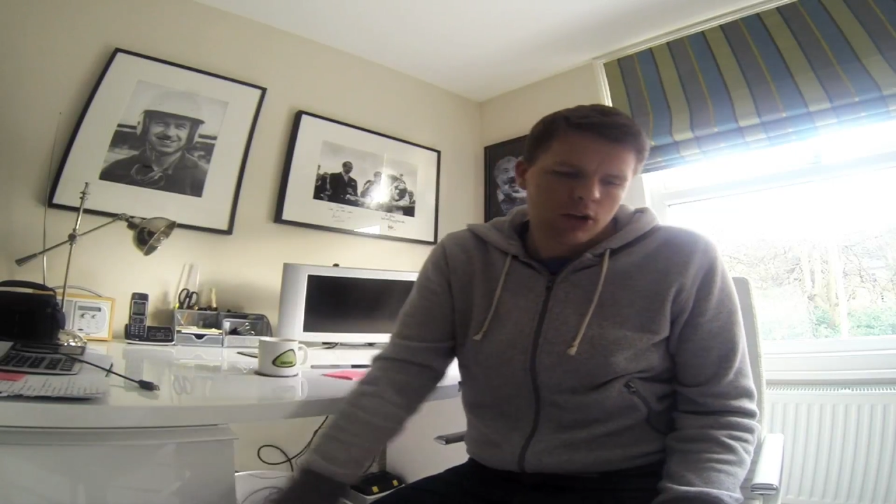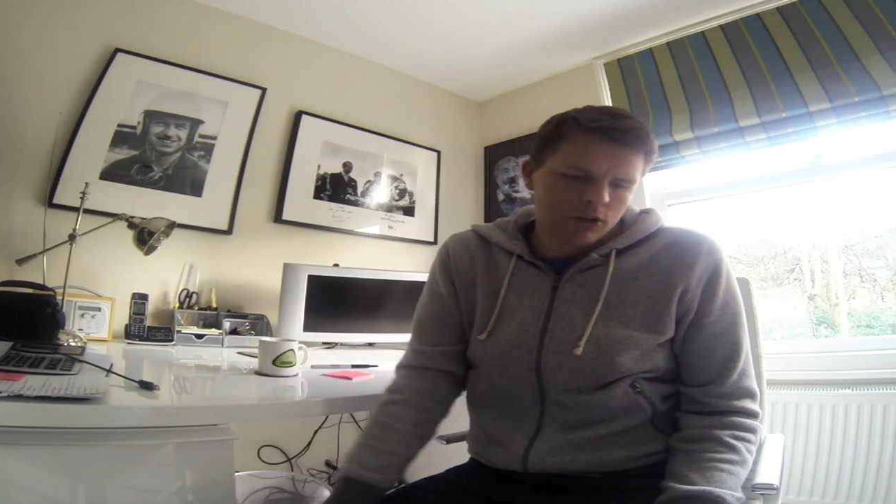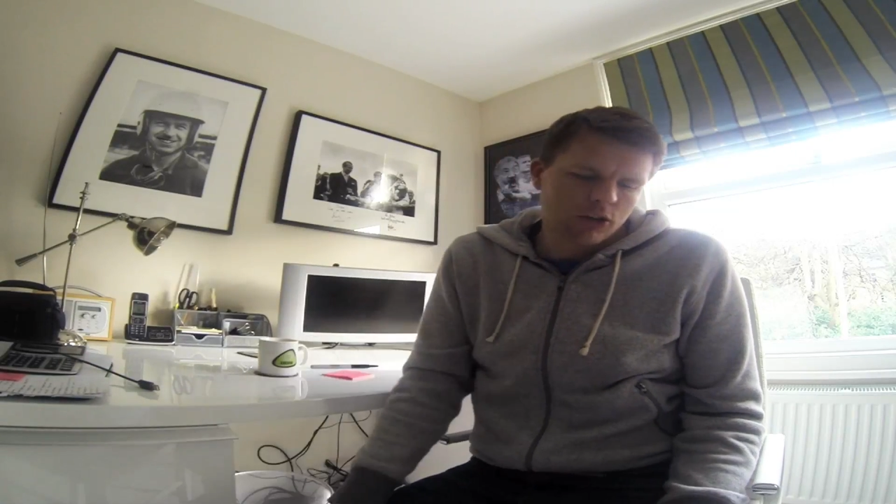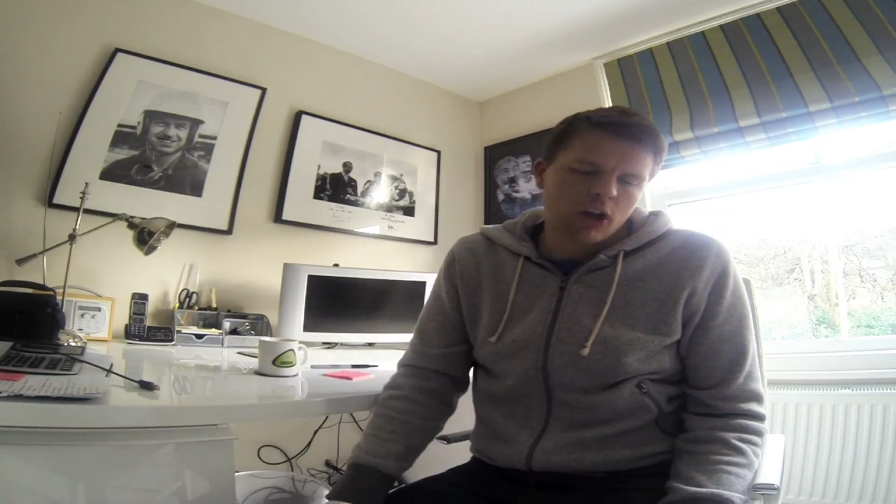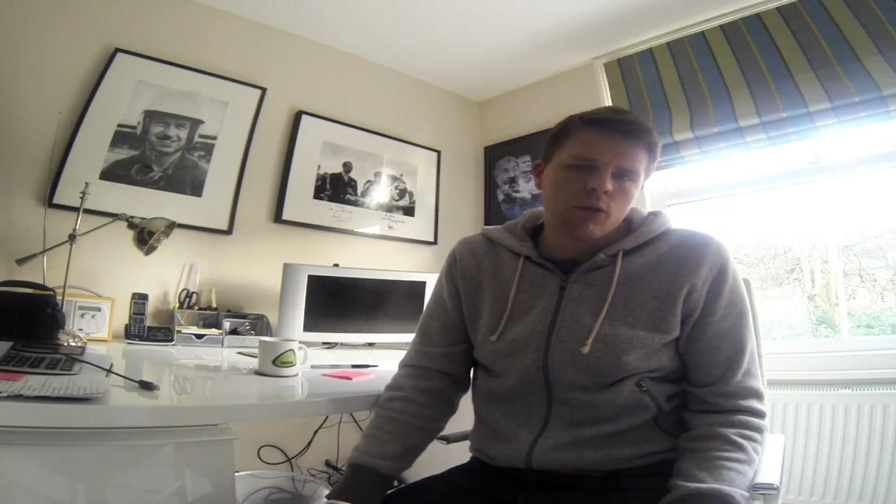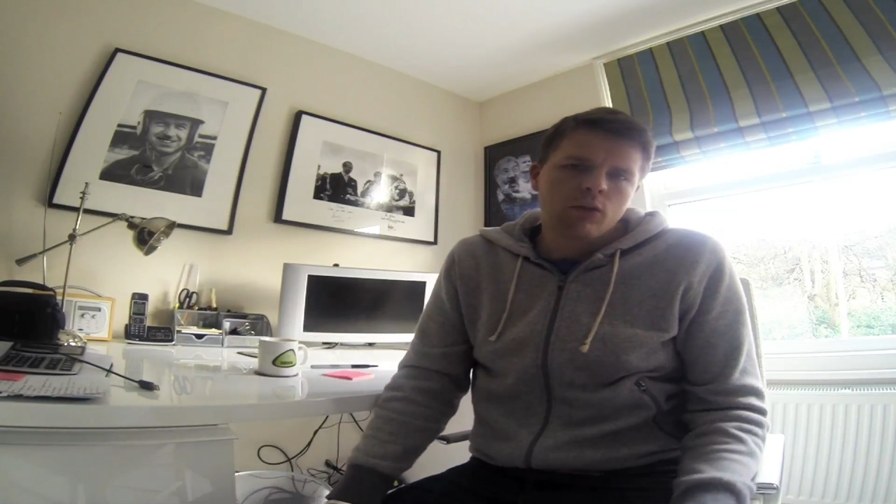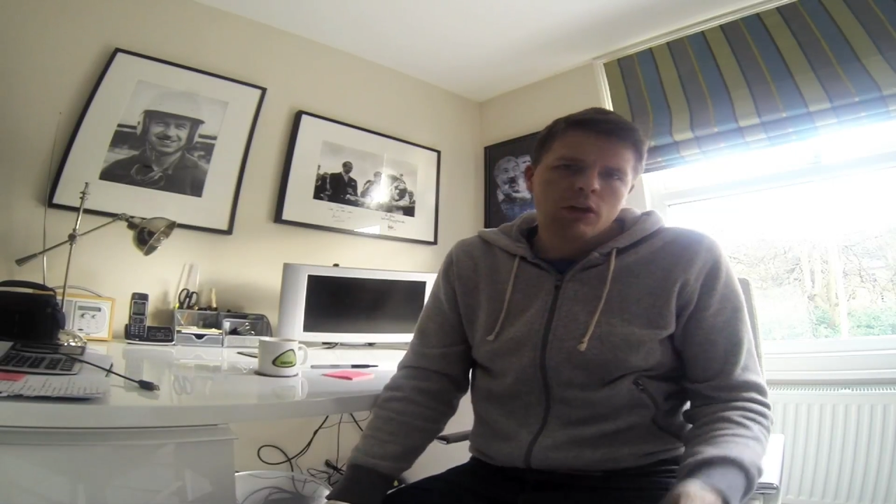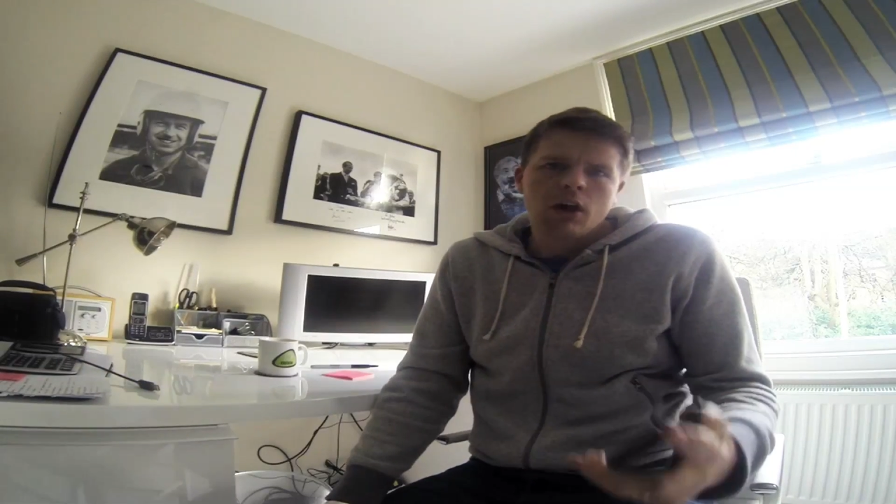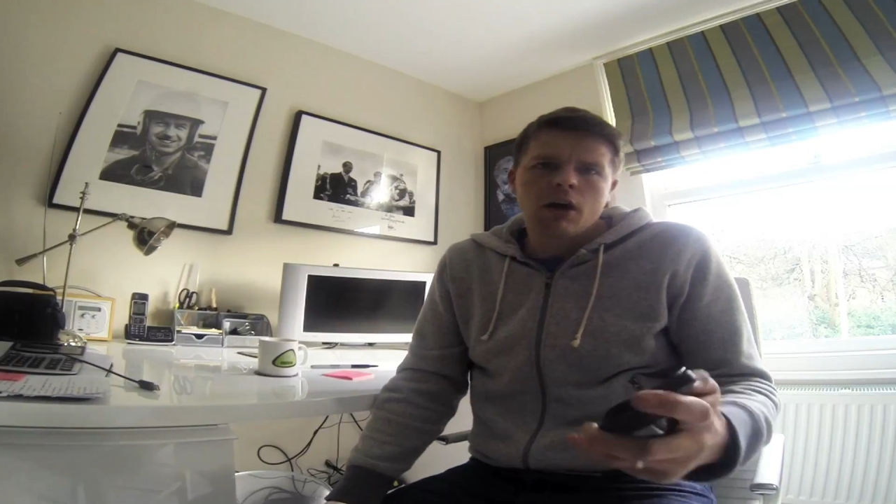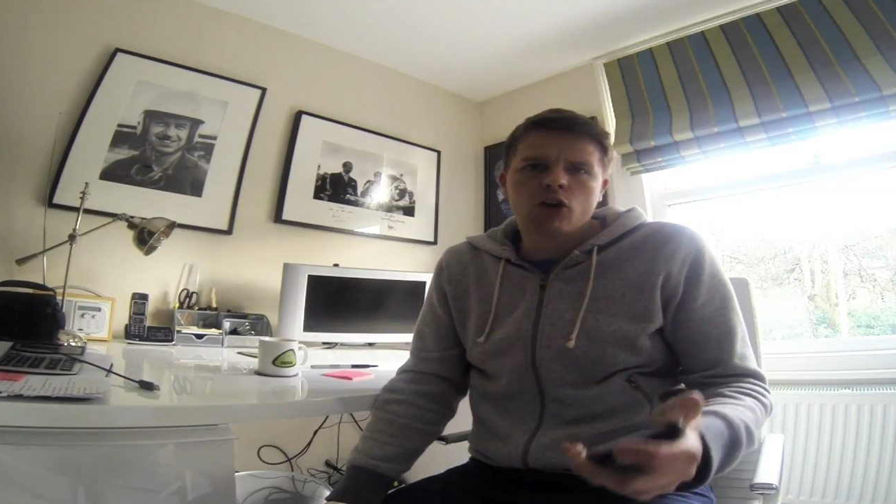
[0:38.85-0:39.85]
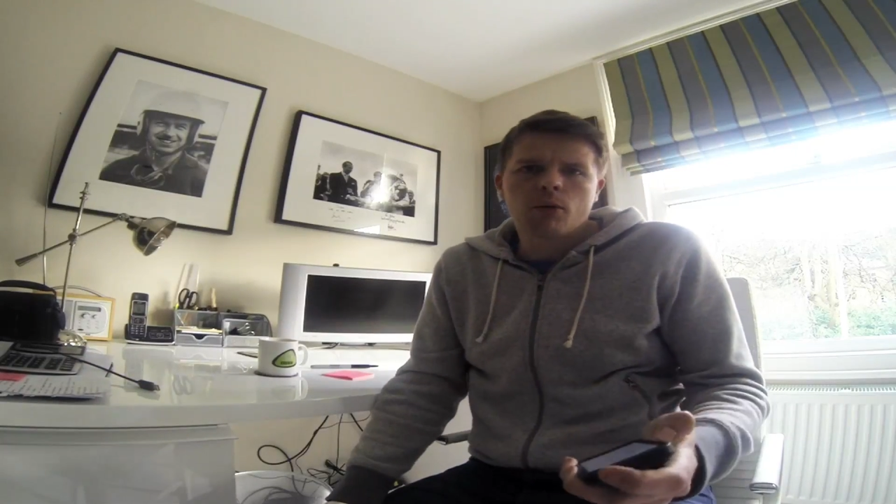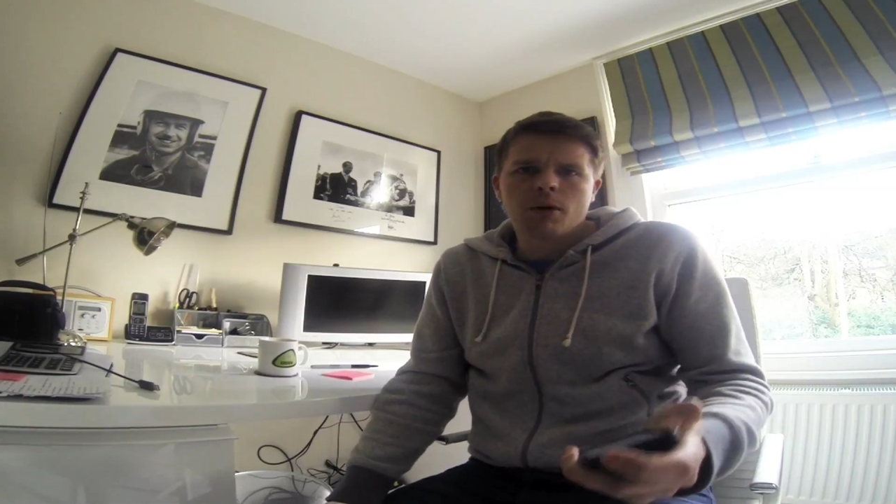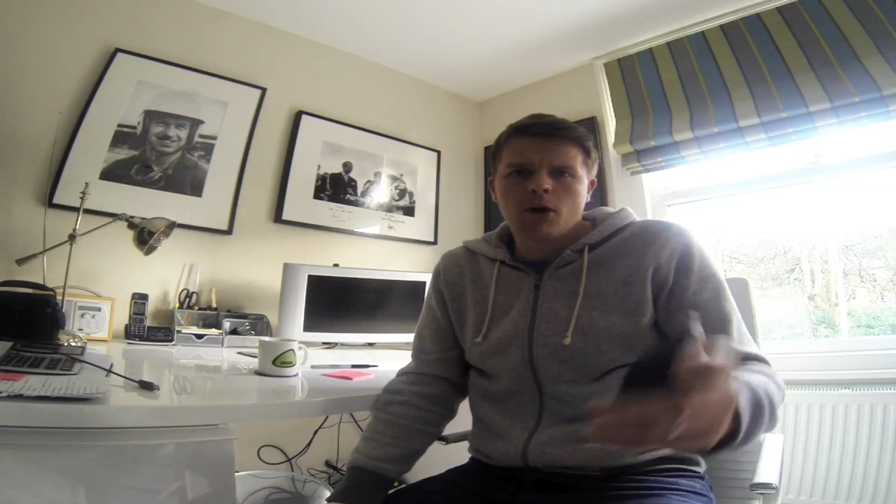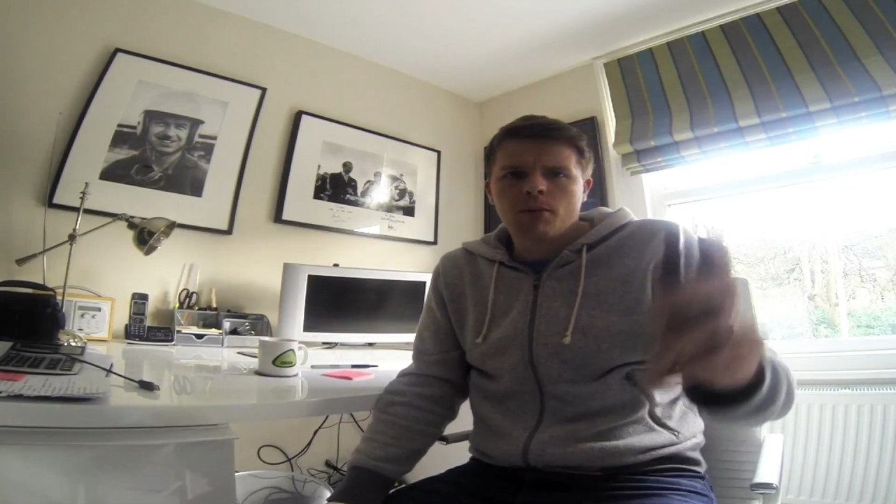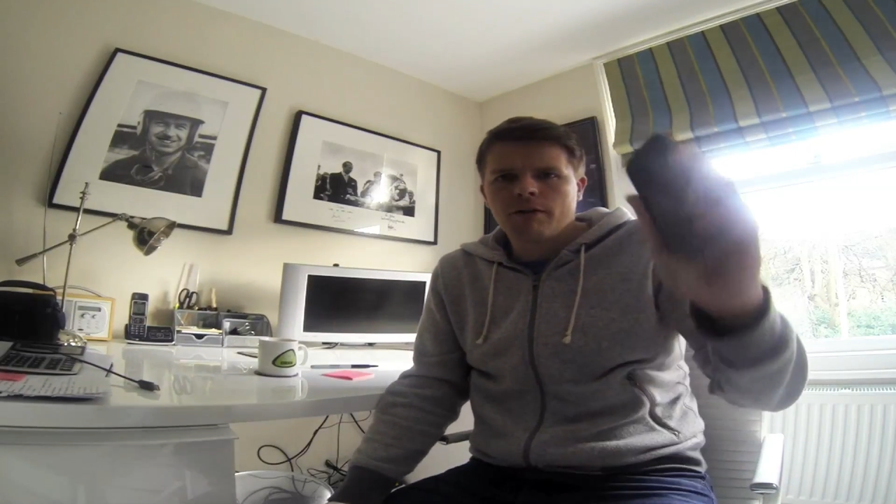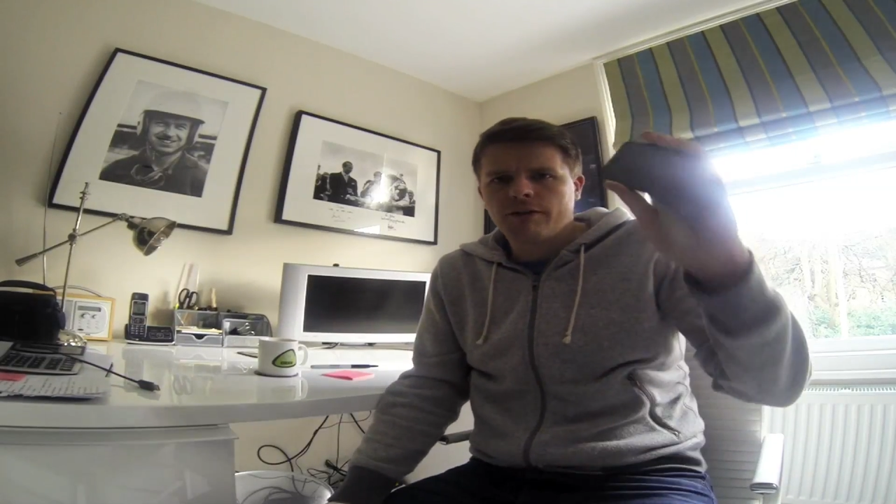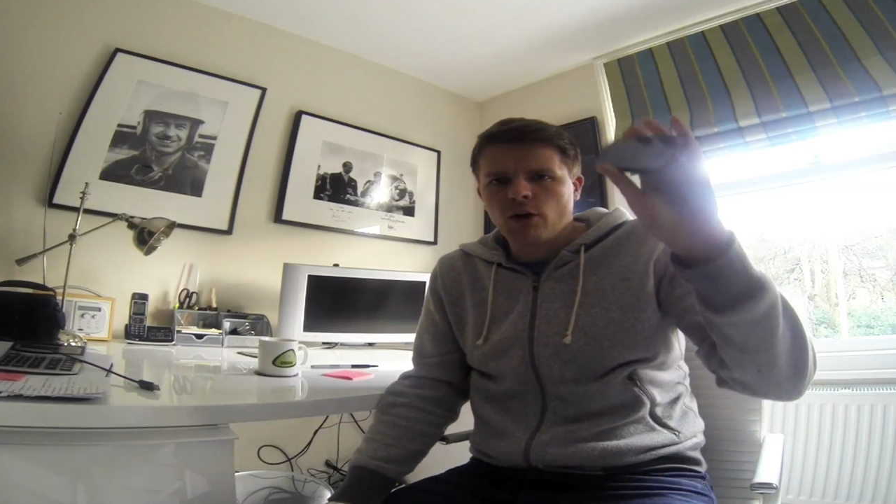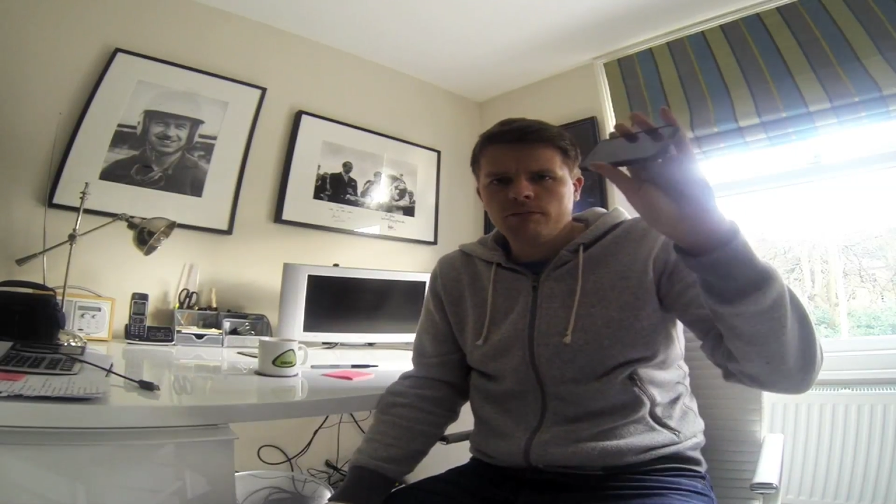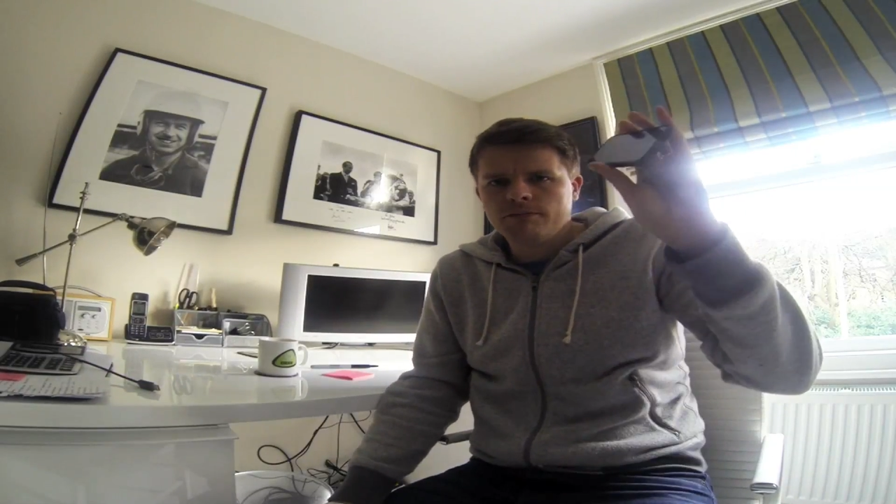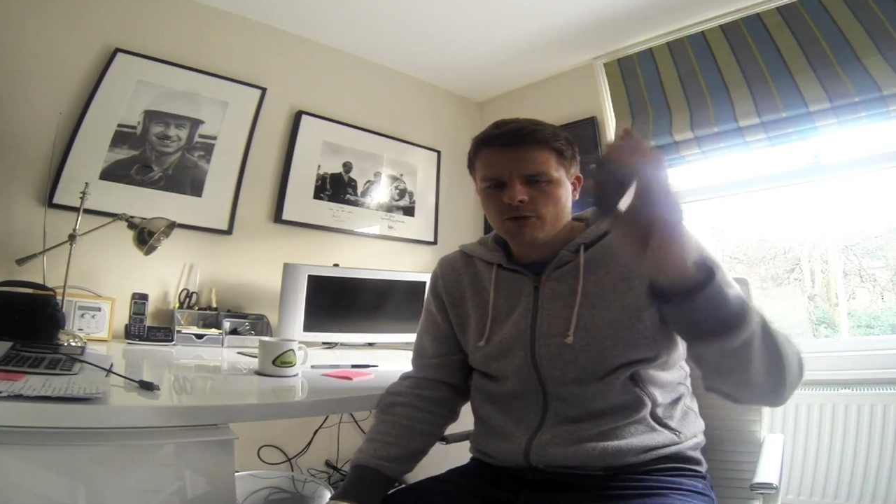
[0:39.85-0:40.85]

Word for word: So I've got my mobile phone